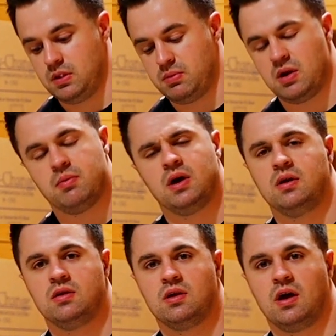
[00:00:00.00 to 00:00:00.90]
But
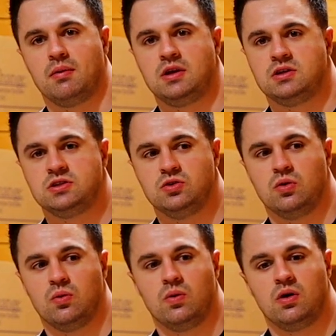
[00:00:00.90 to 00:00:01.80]
I might just do
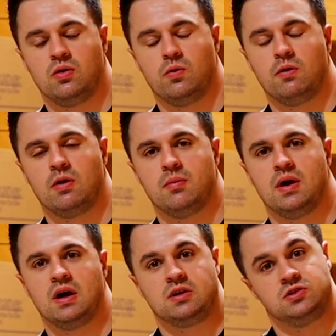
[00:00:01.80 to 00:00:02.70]
a 1 rep
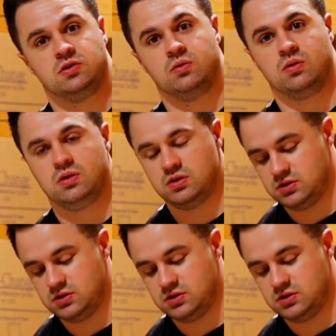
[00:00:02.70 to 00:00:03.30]
max soon.